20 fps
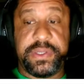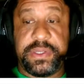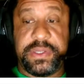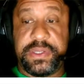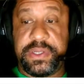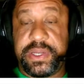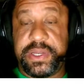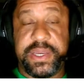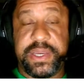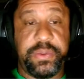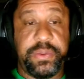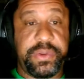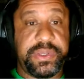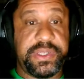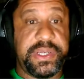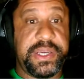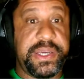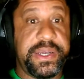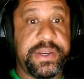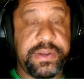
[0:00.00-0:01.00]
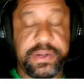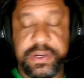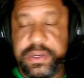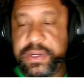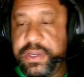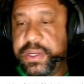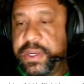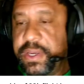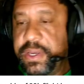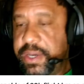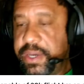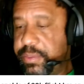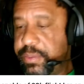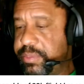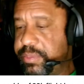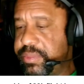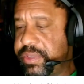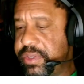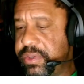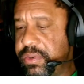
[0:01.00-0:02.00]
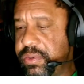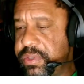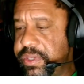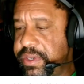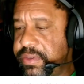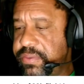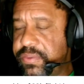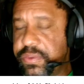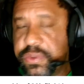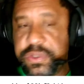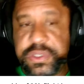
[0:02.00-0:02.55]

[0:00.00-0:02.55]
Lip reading: I remember the old F-14 with the F-110s.